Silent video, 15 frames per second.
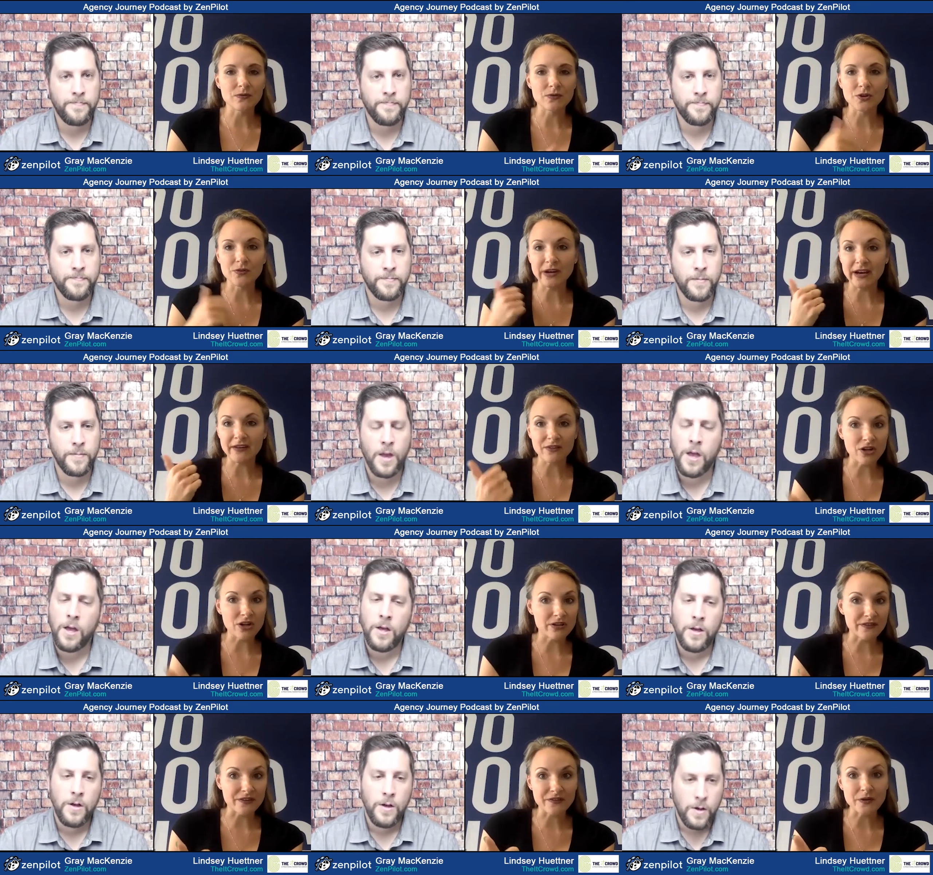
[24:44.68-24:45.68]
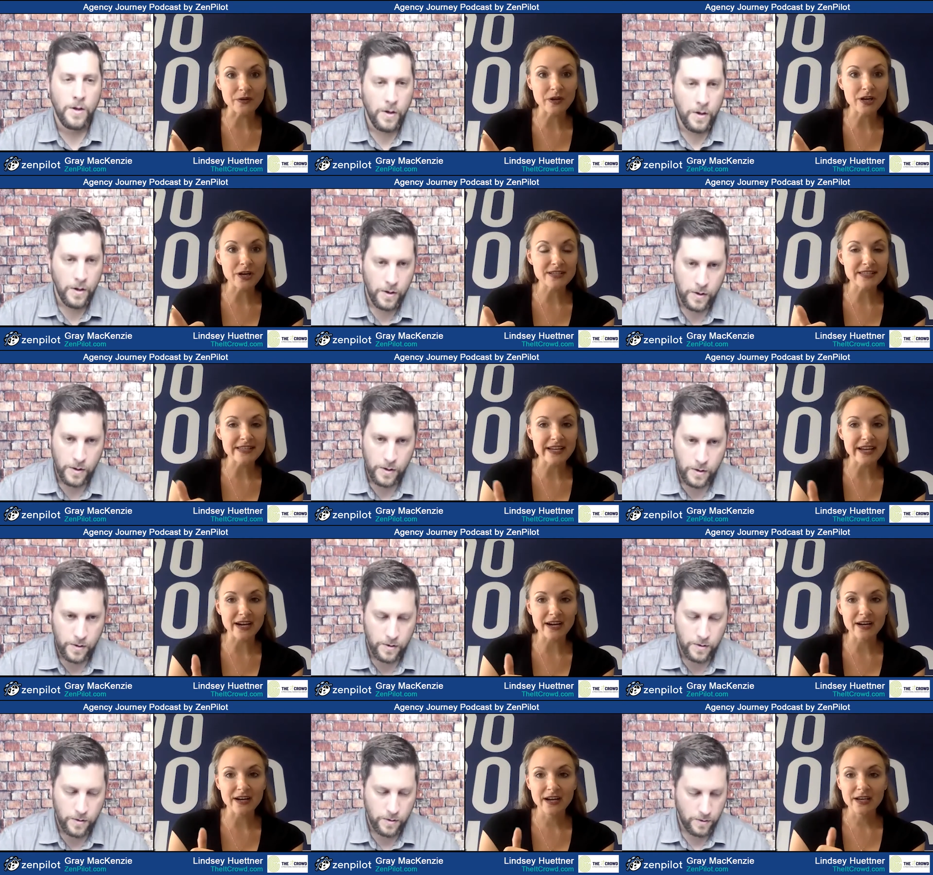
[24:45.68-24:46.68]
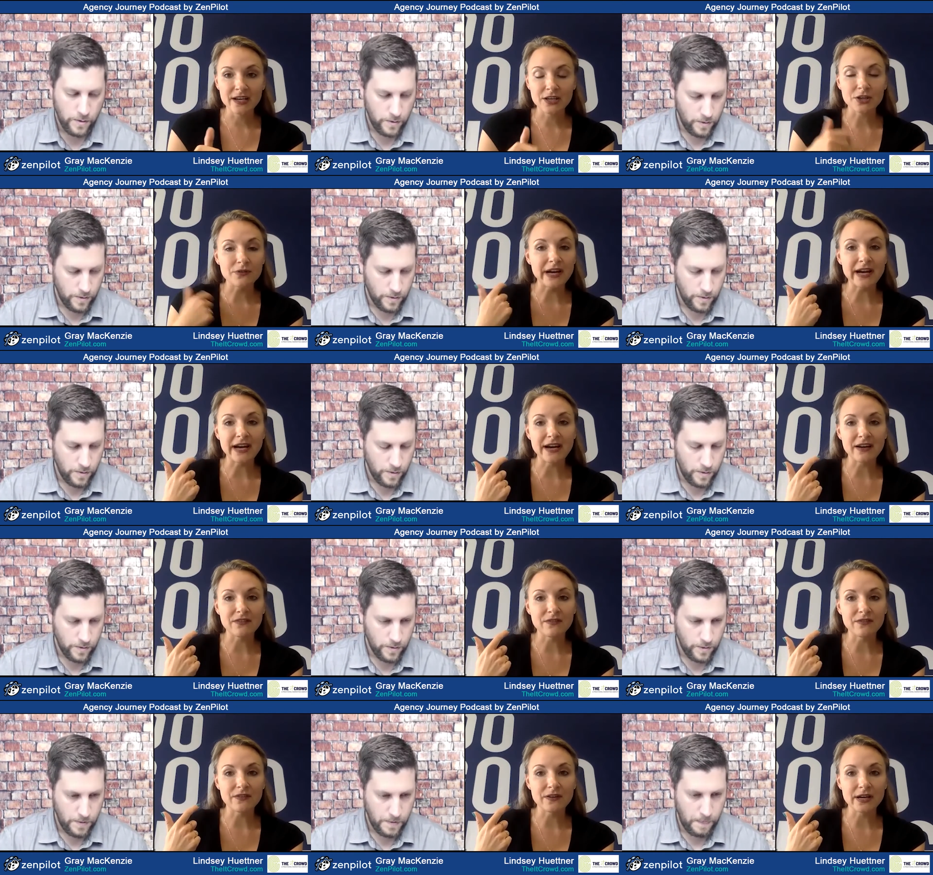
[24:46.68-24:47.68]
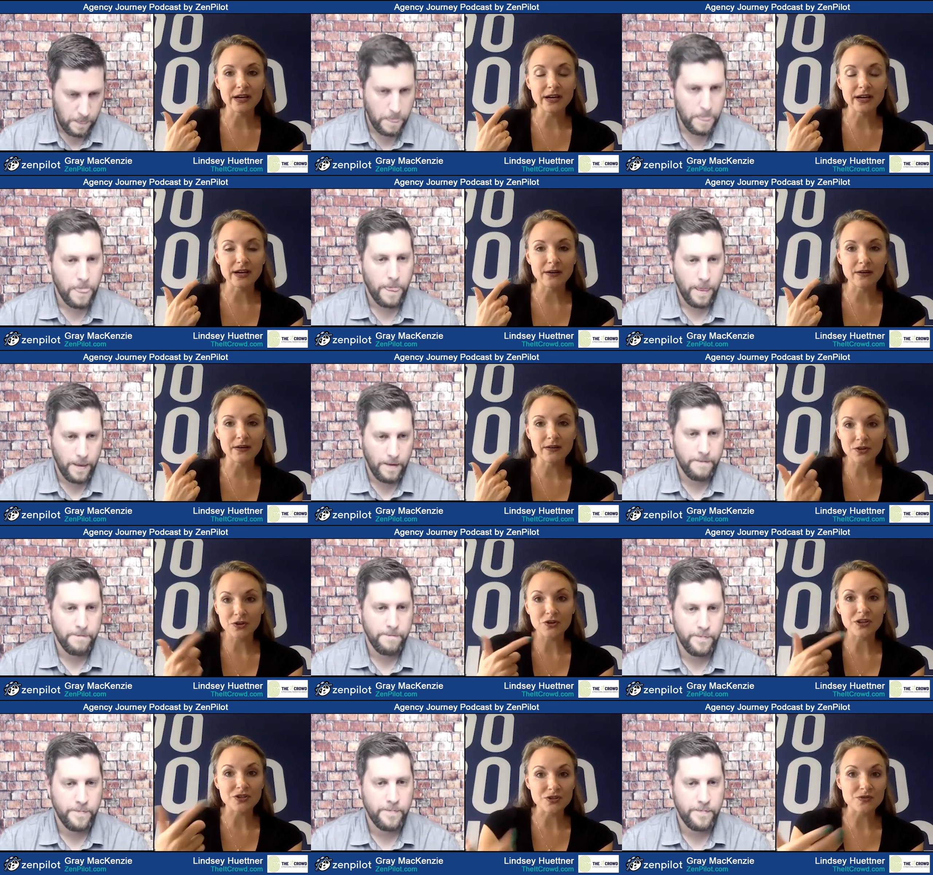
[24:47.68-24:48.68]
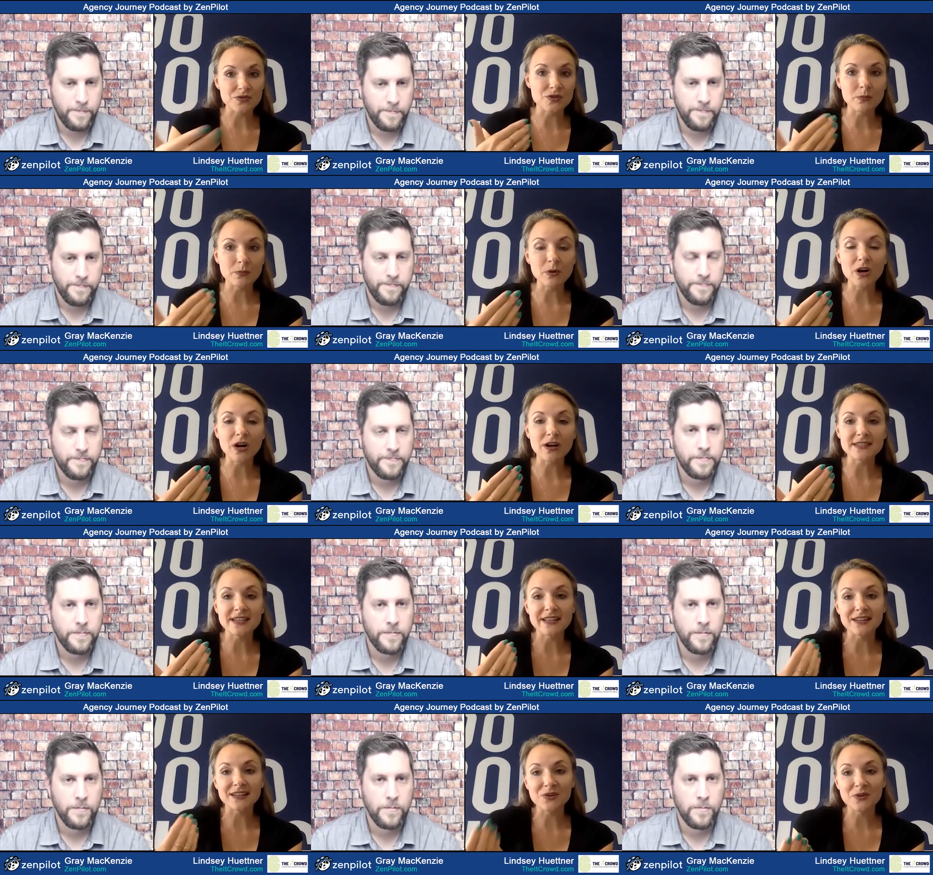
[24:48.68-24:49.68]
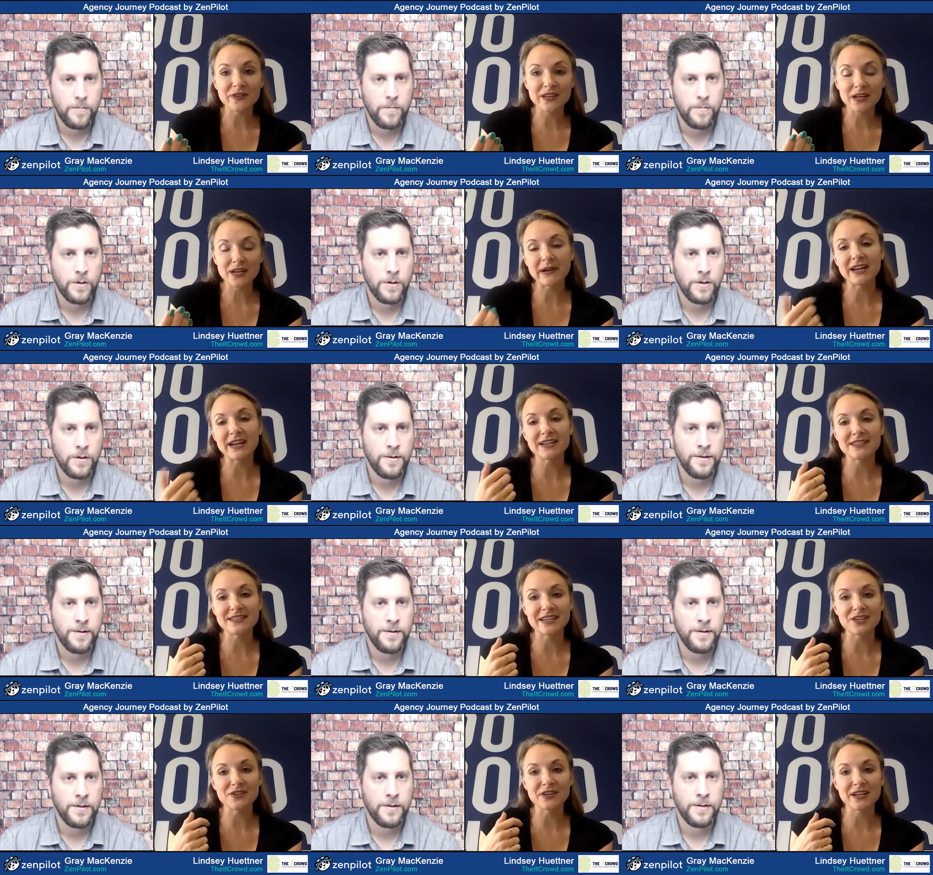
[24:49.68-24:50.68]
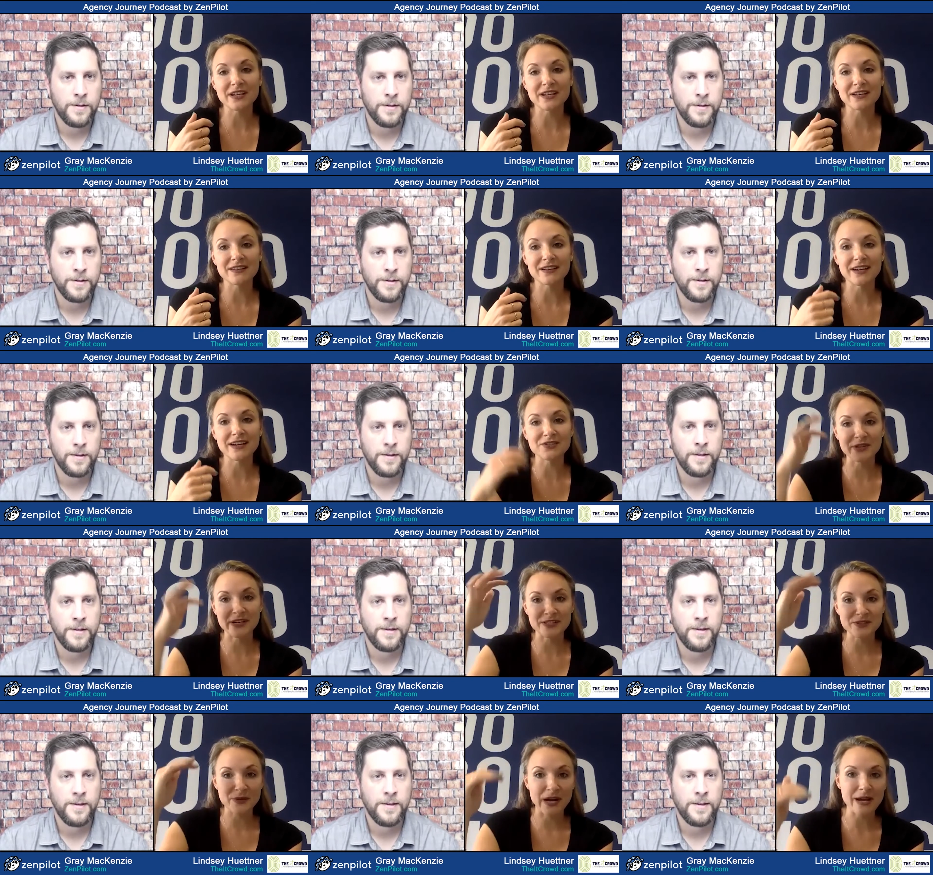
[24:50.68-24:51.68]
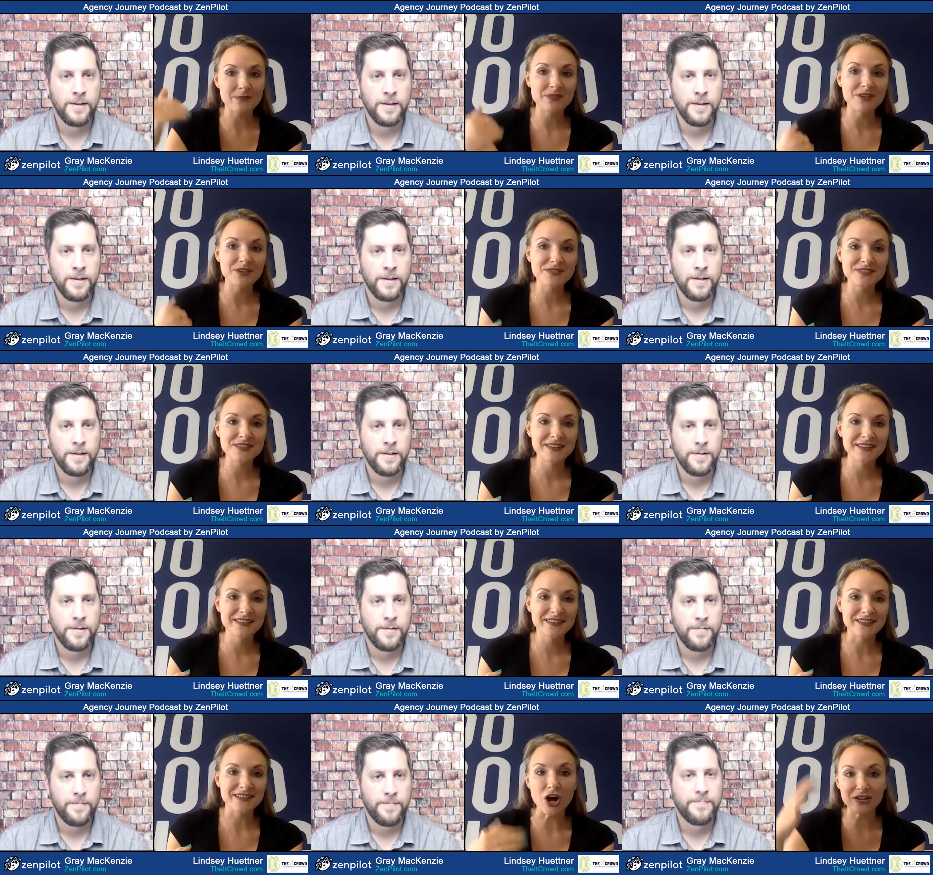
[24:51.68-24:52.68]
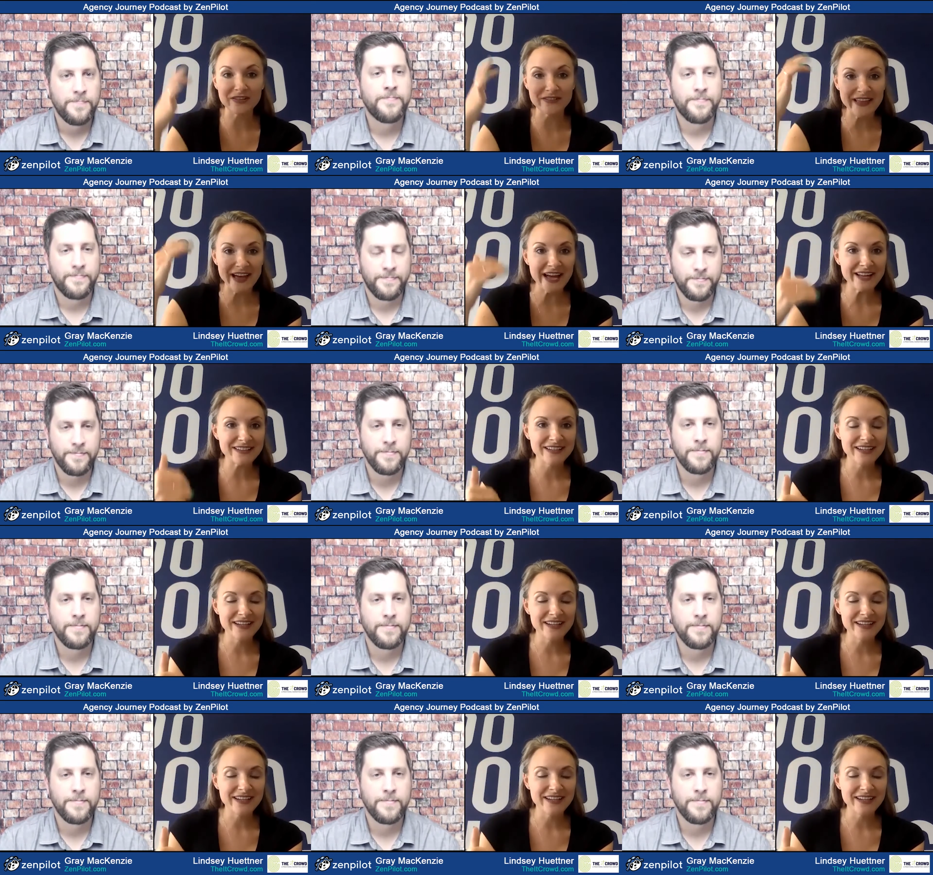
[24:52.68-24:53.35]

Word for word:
Speaker 1: you have all of your phone calls there. You have You can do Zoom calls. And the cool thing about it is that you can transcribe those, all of that.